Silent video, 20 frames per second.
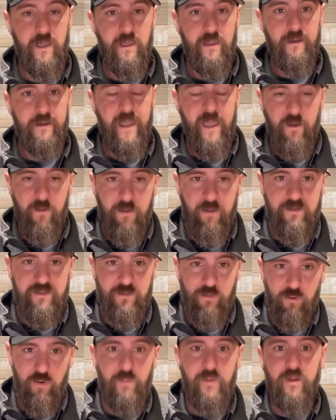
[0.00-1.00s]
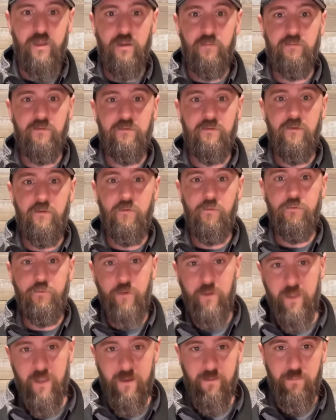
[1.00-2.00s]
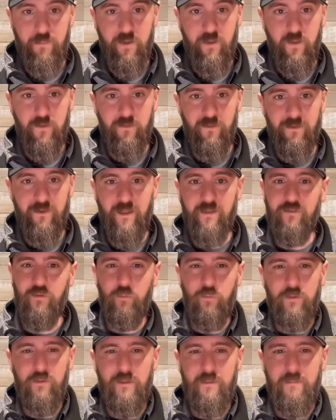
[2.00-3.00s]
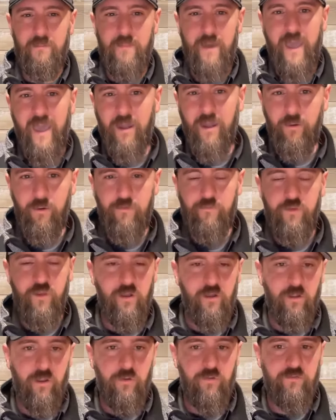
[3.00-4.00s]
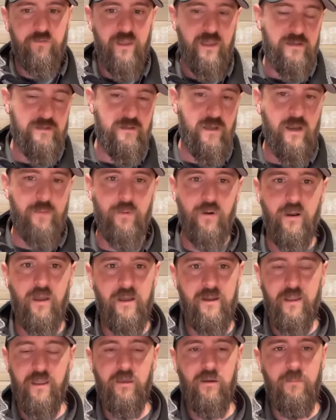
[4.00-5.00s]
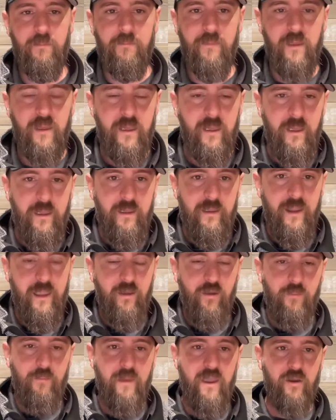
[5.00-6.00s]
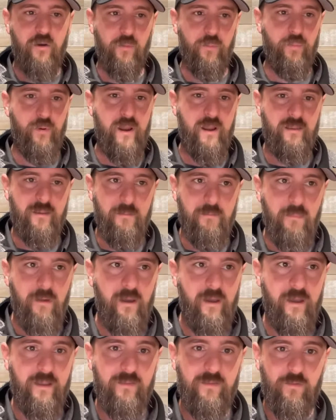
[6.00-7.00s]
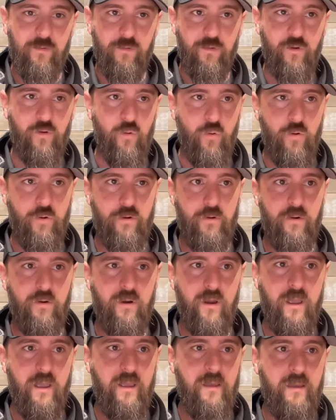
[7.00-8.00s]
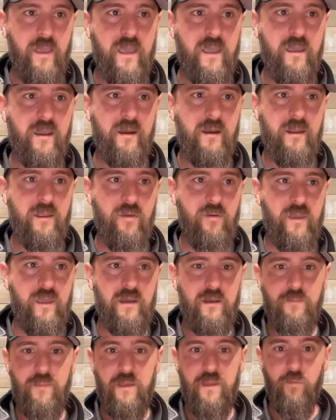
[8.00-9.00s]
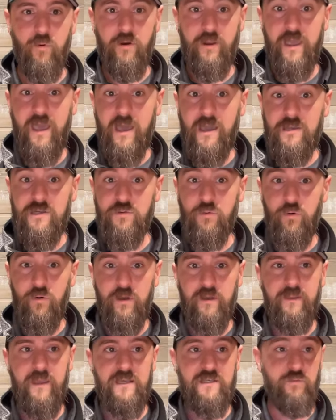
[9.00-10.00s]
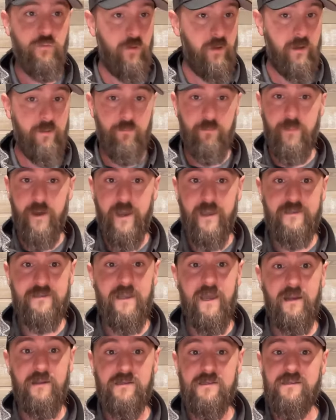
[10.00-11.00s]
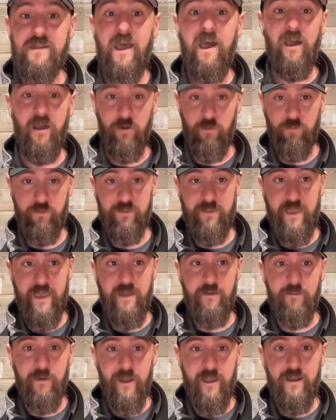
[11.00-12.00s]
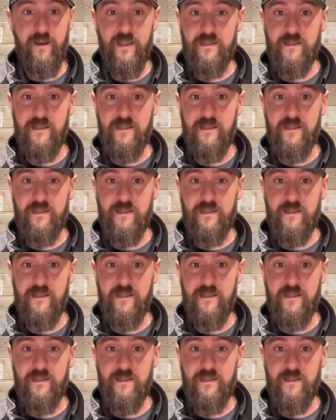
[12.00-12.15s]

Now it sort of becomes fun because it doesn't really matter if you close that job or not. It ain't gonna it ain't gonna make or break the month or the quarter. And you get to be more casual. And that's why Mike's got a style with that, right?